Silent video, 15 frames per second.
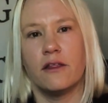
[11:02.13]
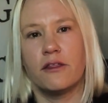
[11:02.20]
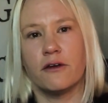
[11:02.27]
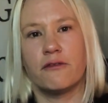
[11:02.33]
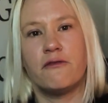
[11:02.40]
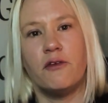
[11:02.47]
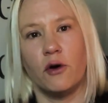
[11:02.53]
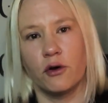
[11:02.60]
the
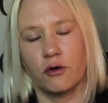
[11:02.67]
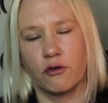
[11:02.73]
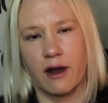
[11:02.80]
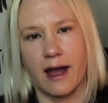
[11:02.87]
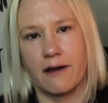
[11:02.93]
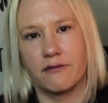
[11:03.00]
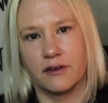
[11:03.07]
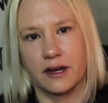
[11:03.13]
full
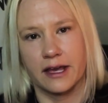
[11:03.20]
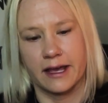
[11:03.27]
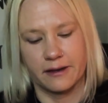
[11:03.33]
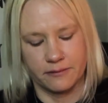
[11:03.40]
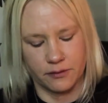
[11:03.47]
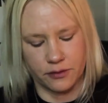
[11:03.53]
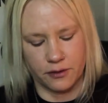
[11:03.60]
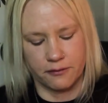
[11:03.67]
gravity,
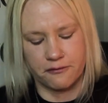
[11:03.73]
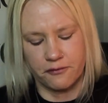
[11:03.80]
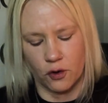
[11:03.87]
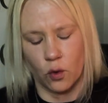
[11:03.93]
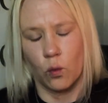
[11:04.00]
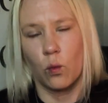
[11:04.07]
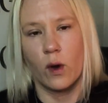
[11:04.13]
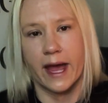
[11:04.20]
the
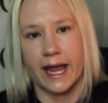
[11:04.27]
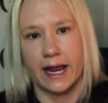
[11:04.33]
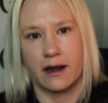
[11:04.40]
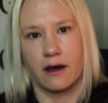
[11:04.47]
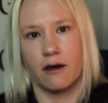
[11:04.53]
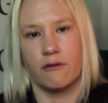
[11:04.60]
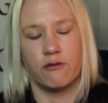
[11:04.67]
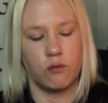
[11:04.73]
full
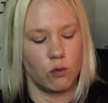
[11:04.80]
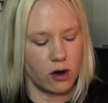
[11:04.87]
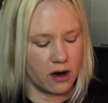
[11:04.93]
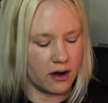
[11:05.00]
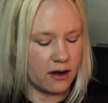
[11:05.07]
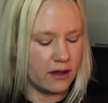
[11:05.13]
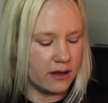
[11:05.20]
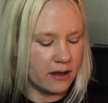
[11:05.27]
weight of
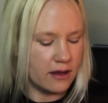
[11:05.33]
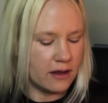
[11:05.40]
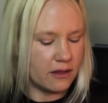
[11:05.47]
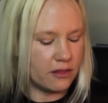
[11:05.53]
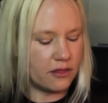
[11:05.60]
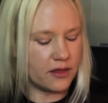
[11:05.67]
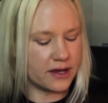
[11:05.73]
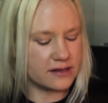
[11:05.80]
what
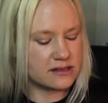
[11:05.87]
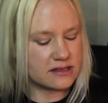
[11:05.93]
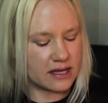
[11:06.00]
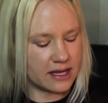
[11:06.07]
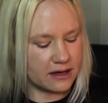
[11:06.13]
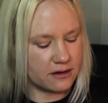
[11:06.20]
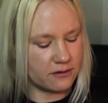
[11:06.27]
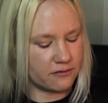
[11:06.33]
this
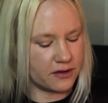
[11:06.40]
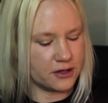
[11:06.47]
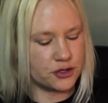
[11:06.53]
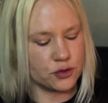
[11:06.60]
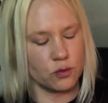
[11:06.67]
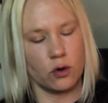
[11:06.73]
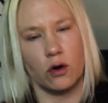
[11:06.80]
individual